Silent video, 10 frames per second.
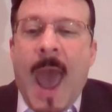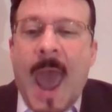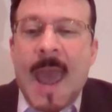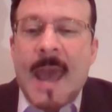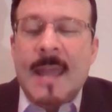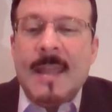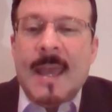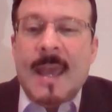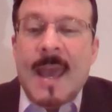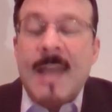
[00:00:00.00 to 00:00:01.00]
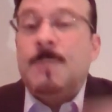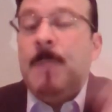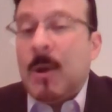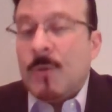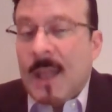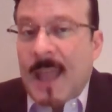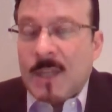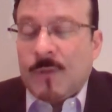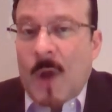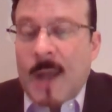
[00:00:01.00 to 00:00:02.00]
And it's bigger than
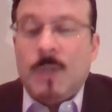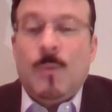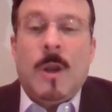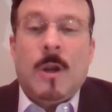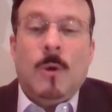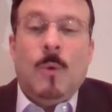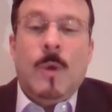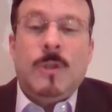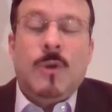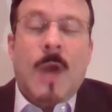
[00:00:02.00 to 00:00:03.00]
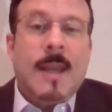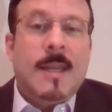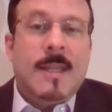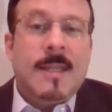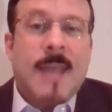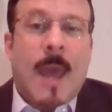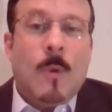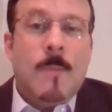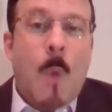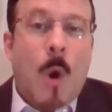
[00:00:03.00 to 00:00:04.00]
last Friday's winner, which you got at a
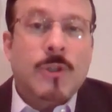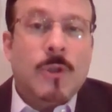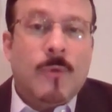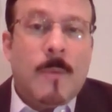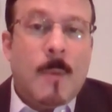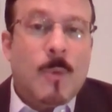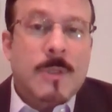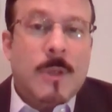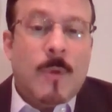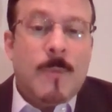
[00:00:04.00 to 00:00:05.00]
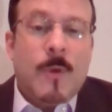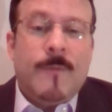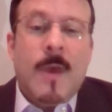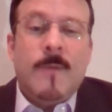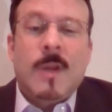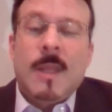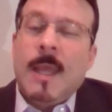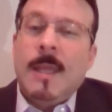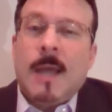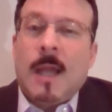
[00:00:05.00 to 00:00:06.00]
discount when Marshall, remember, was a 3-point favorite, and
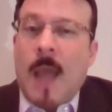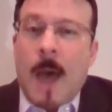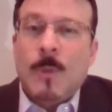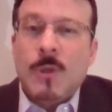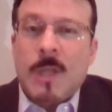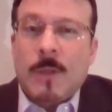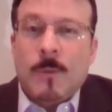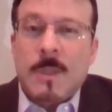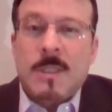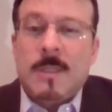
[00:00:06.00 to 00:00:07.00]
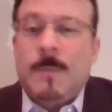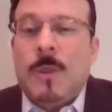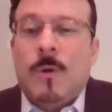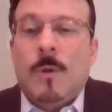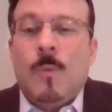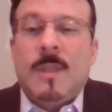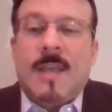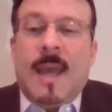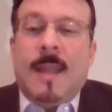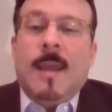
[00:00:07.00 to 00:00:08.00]
they clobbered Southern Mississippi
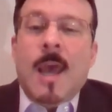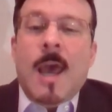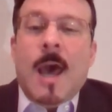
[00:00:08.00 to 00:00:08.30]
31-10.